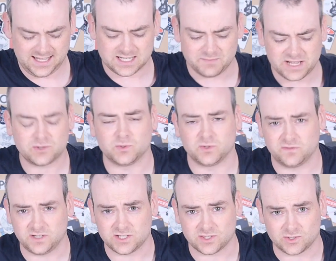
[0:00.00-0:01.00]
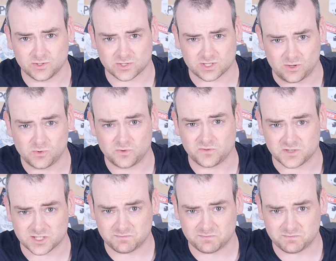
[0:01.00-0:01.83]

it's a medical device that got sold for